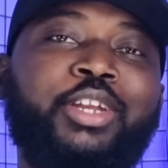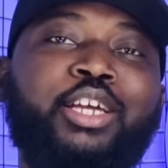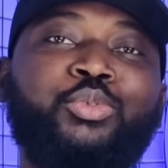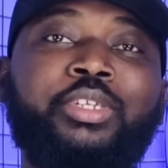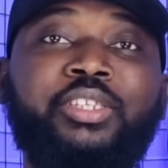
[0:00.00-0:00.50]
on
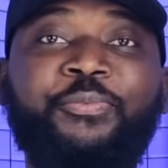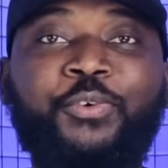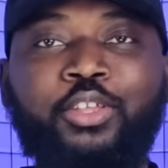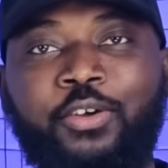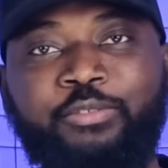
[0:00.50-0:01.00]
the
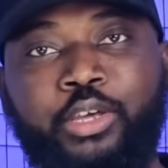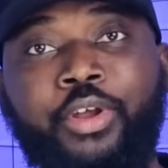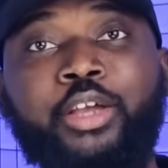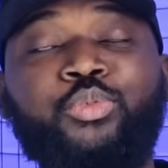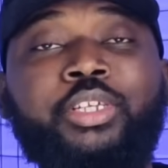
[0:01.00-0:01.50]
24th of
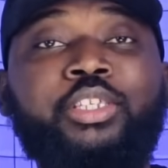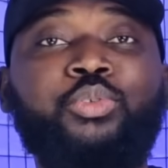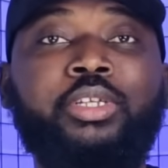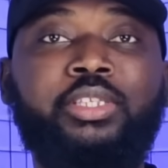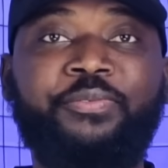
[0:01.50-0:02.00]
January
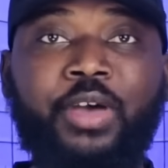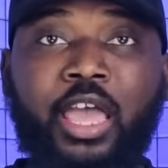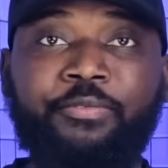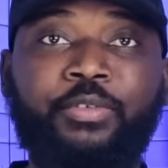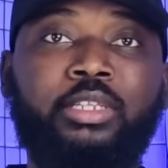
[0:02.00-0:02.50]

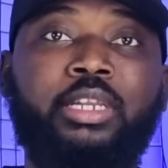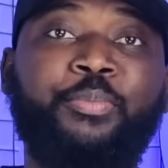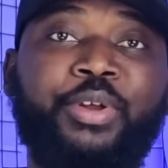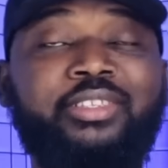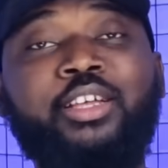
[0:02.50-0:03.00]
2025, the
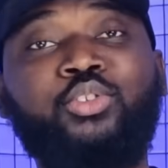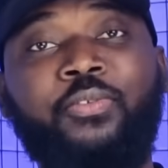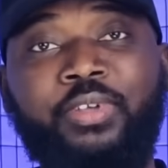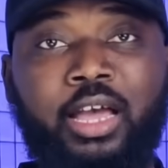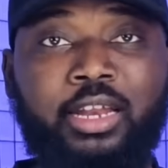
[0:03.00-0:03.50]
President
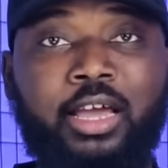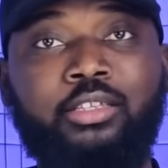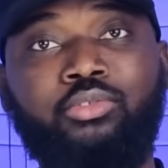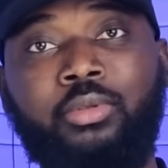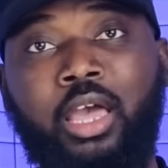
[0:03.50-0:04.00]
of
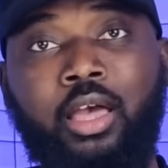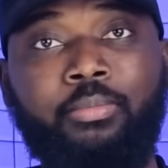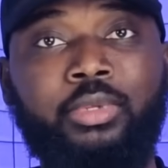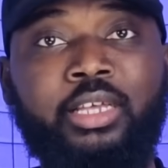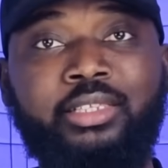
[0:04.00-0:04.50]

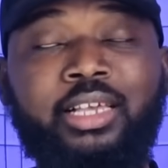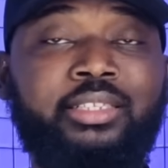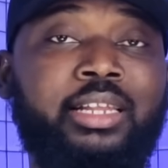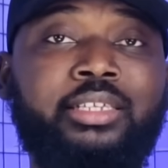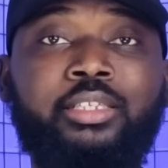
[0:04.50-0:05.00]
Ghana, His
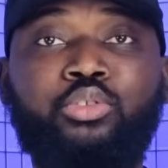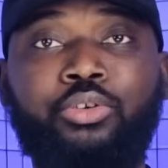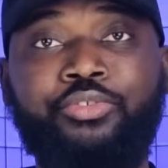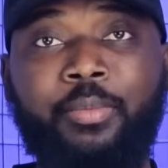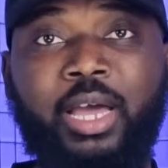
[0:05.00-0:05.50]
Excellency
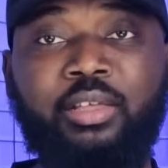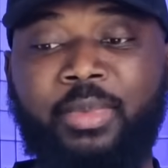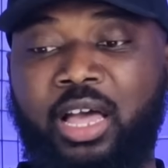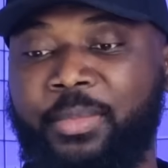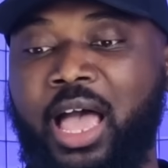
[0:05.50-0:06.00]
John Dramani
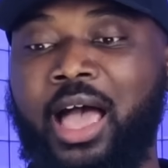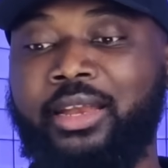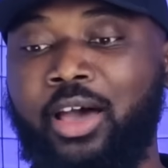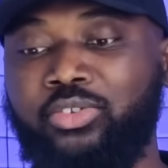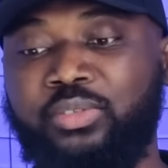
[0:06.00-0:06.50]
Mahama,
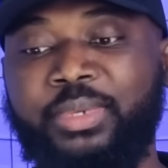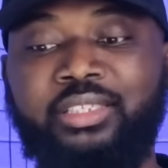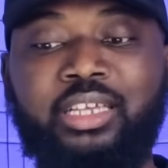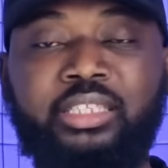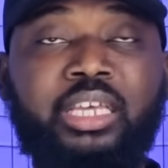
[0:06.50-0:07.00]
announced
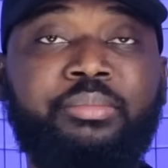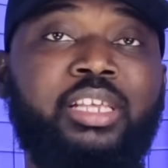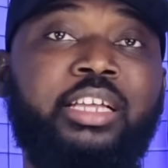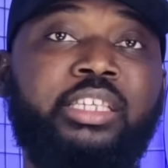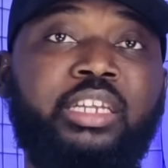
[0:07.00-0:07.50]
Mr.
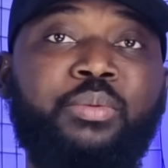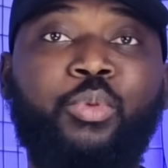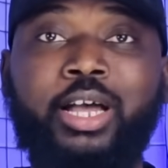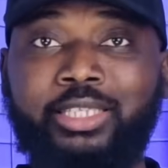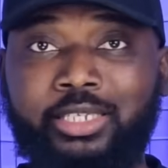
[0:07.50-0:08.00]
James Ejenim
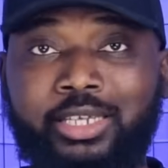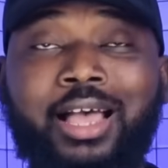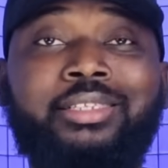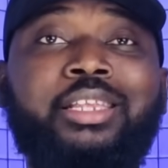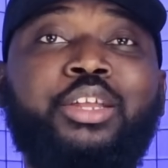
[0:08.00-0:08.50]
Boateng
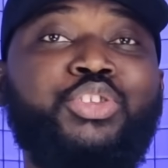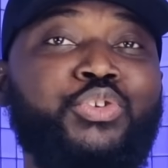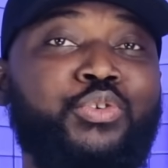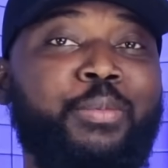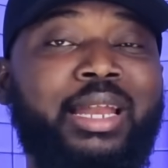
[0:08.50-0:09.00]
as the
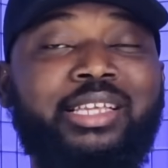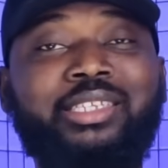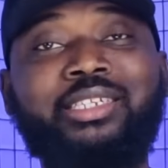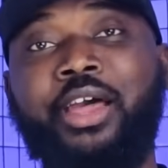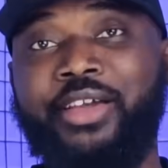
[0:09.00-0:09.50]
new
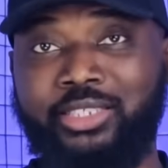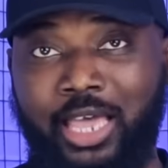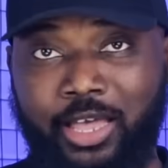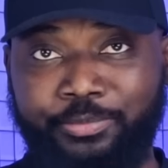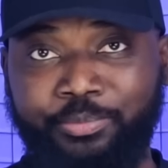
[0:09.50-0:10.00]
Managing
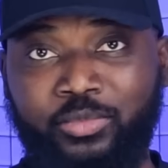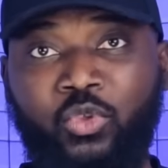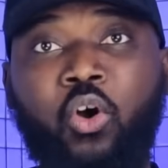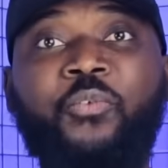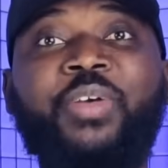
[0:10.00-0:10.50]
Director
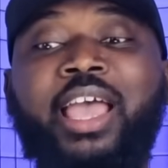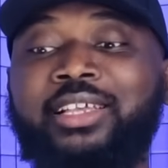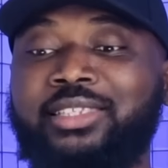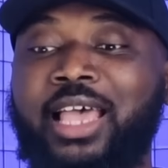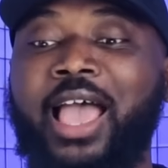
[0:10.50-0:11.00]
of
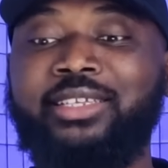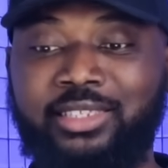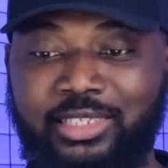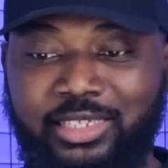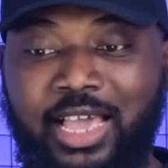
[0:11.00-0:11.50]

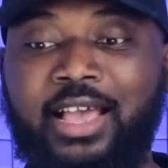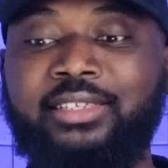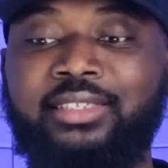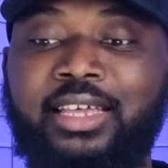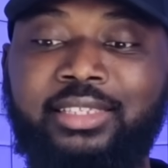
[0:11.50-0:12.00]
SIC,
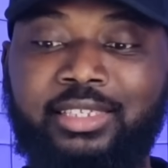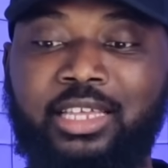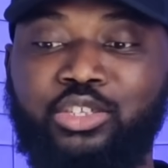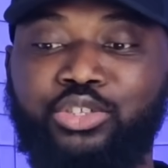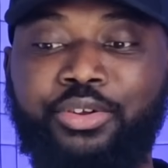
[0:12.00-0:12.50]
State
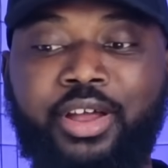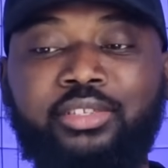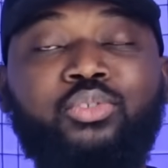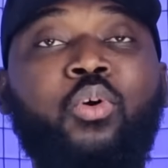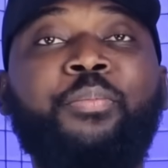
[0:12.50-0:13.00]

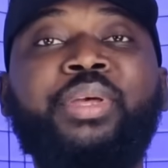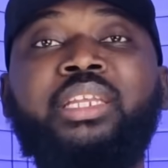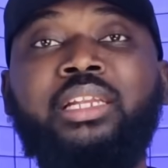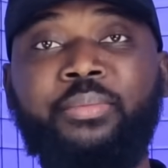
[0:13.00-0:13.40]
Insurance Company